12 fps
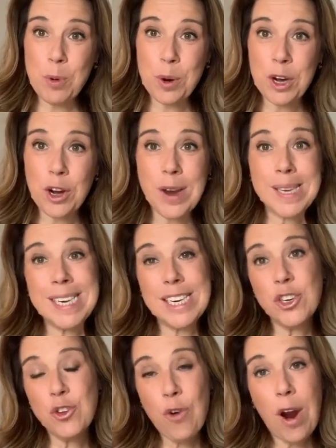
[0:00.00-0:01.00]
organized
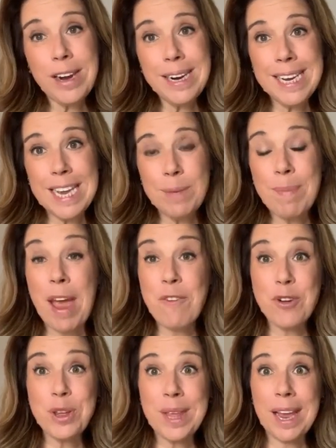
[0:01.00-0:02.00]
is try to keep
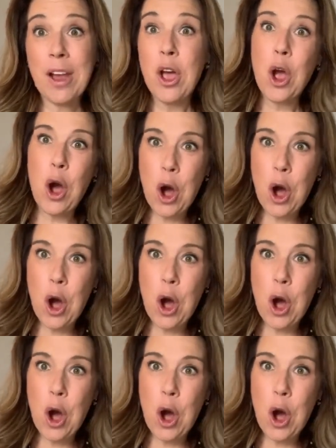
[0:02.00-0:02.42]
everything